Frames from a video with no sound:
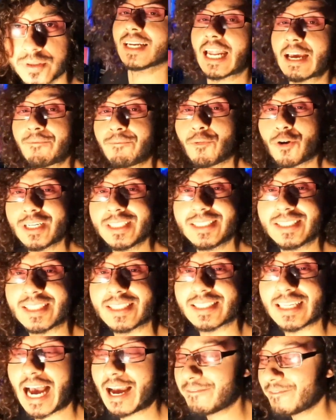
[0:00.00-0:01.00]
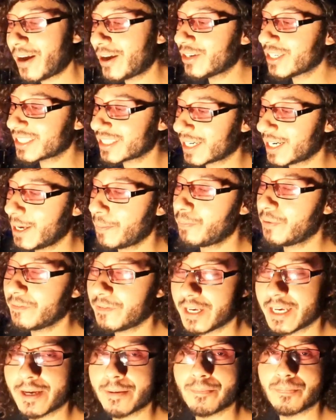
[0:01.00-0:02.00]
Like for instance, I found this clip of
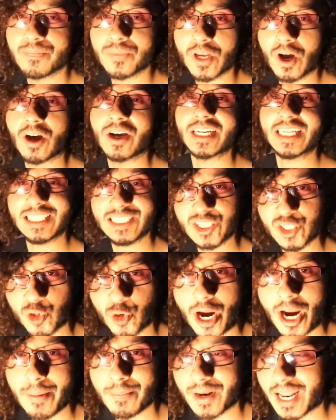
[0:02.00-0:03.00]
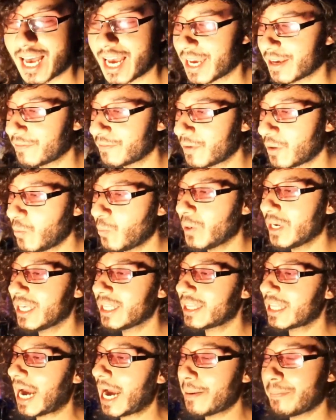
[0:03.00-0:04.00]
him on Instagram Live with I